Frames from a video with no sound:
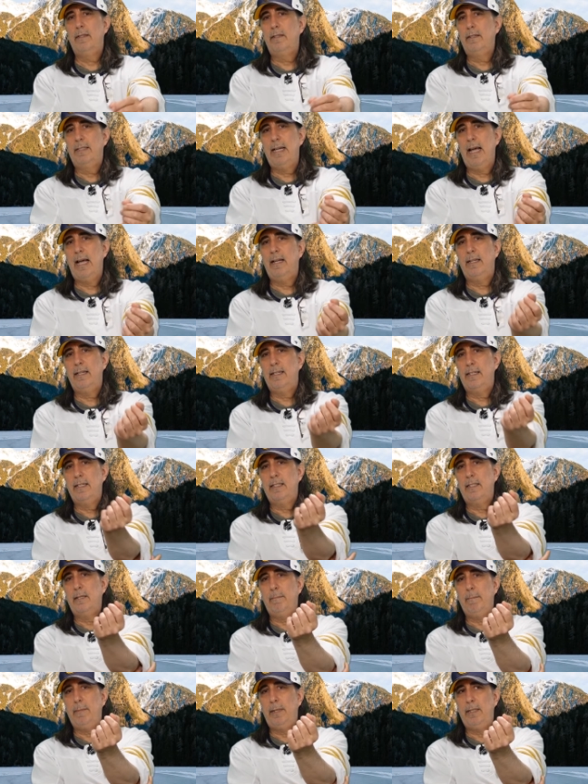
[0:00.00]
Talent
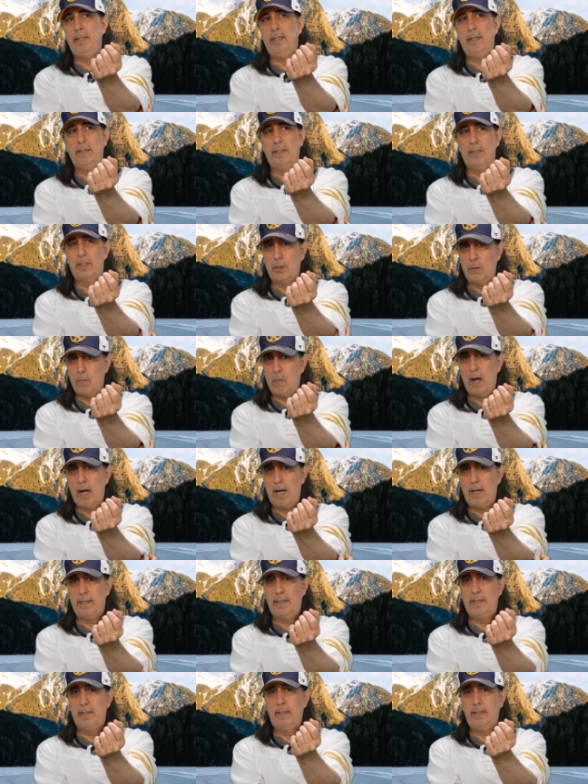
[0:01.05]
doesn't mean
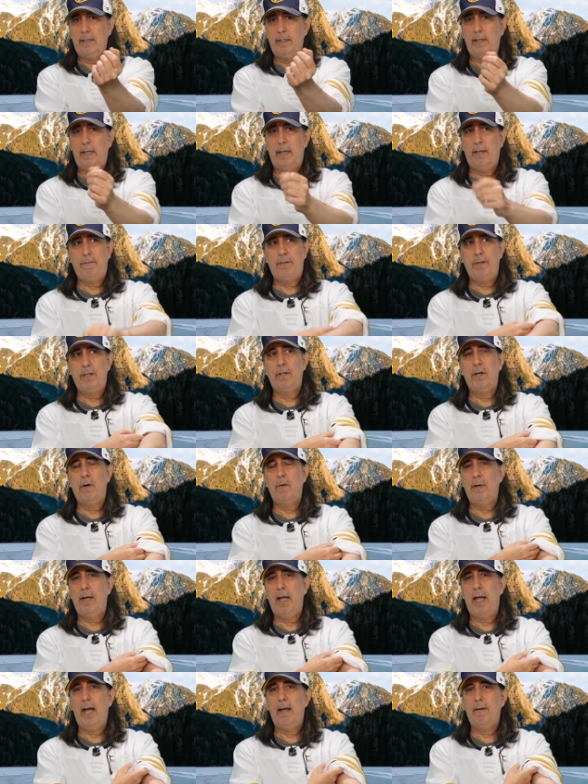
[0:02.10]
squat if you
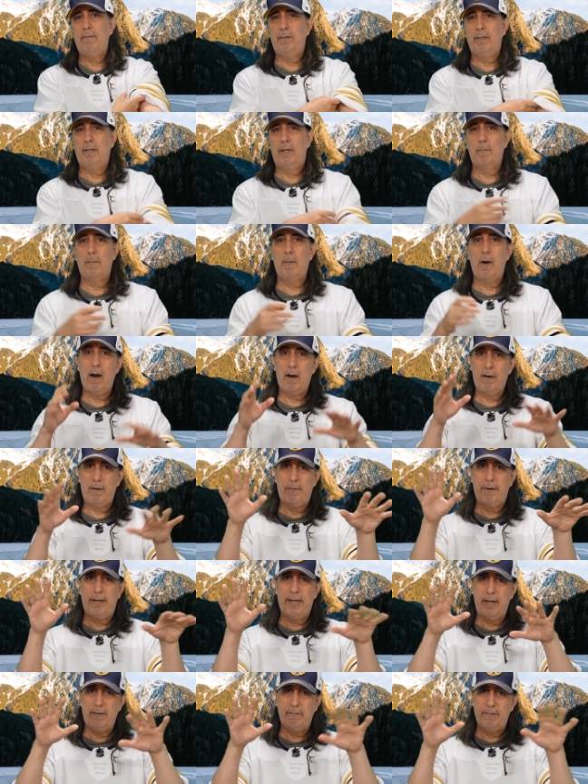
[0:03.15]
don't have the
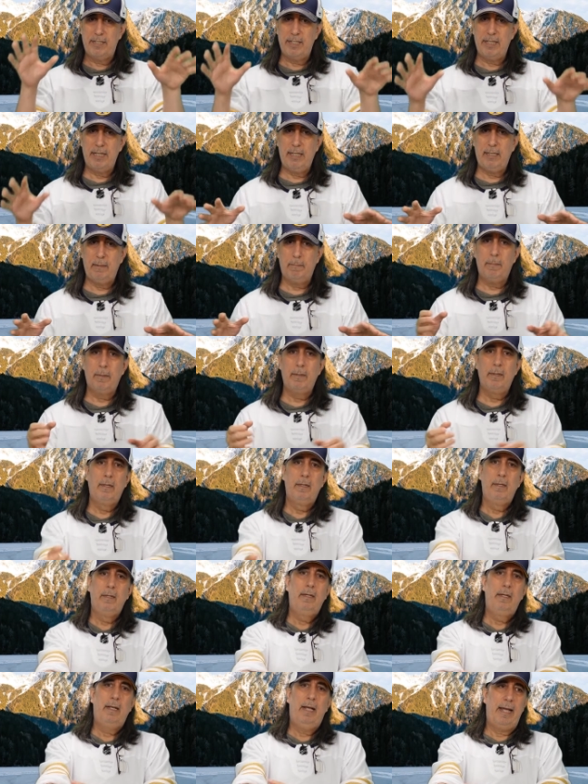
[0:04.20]
camaraderie of a team.
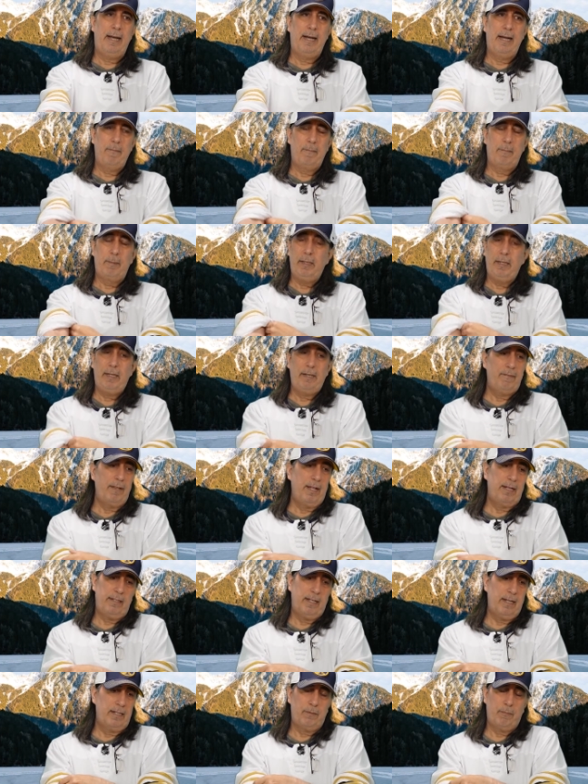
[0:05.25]
And I believe
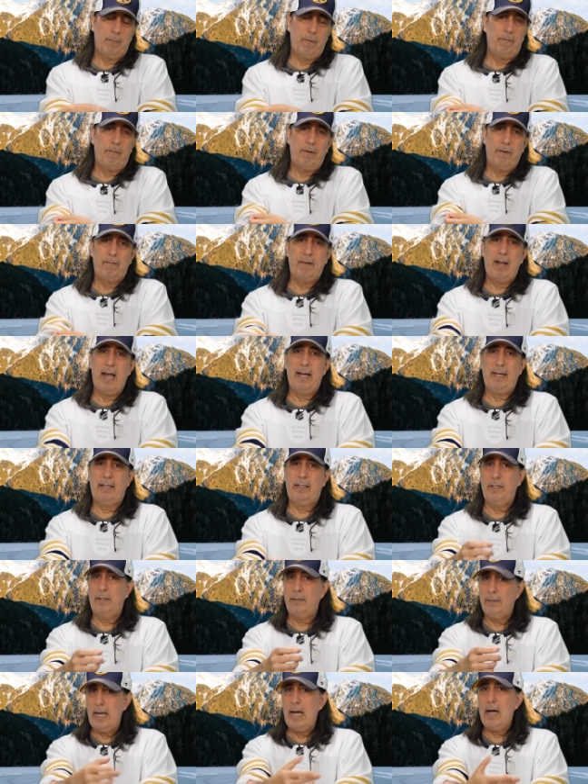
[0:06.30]
that that's what we've lacked
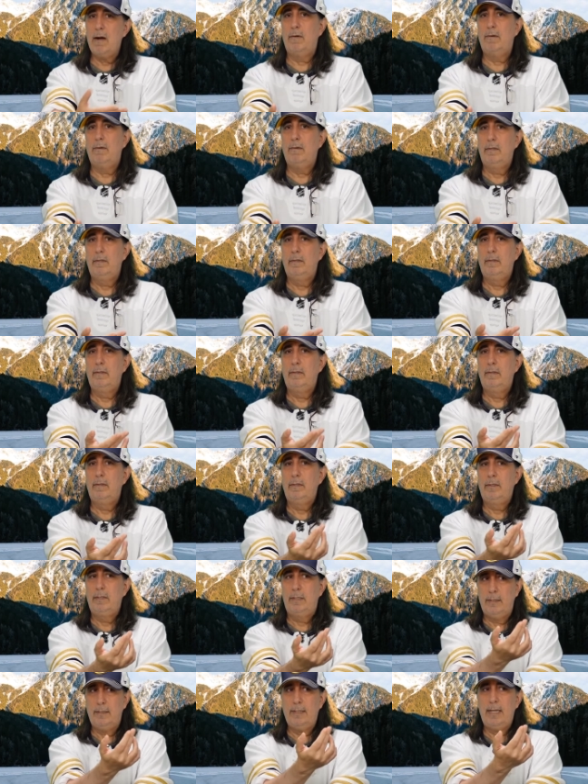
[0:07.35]
till now.
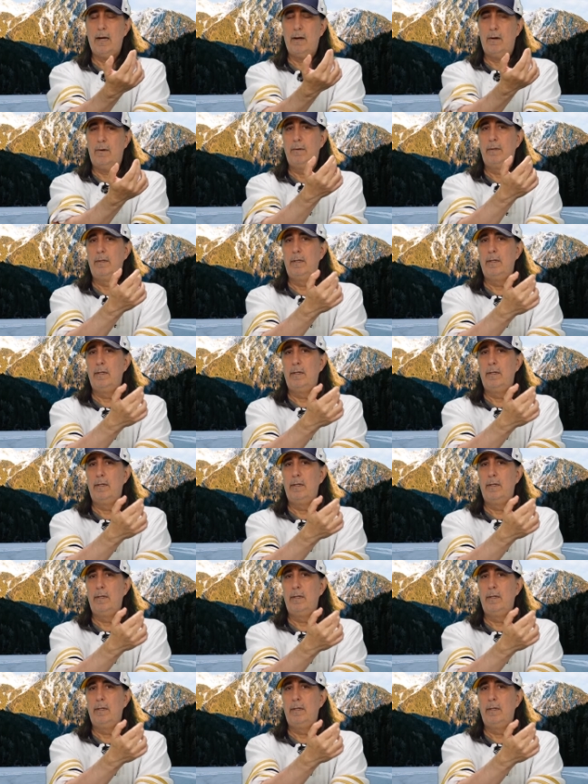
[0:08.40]
Till now.